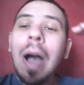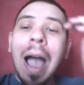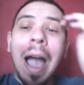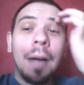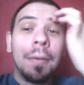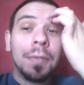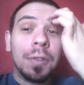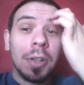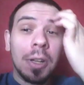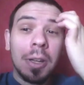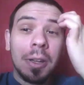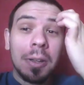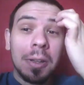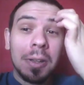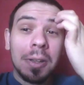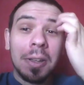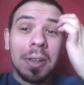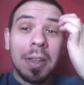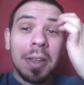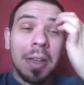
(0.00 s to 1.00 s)
after
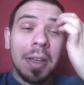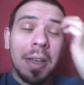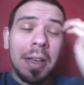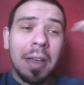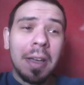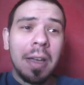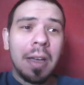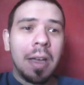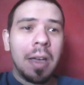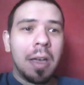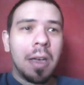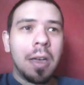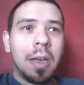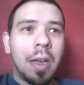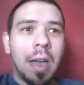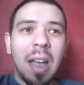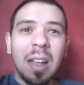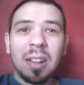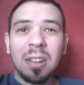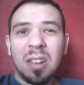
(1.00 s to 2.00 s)

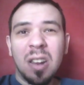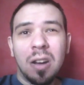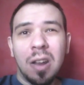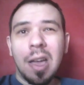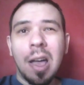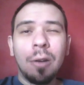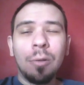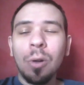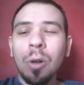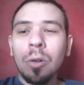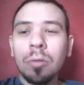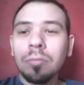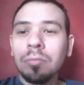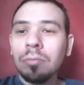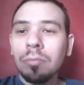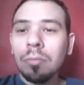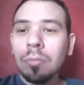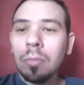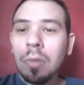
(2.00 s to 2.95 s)
I don't know how long,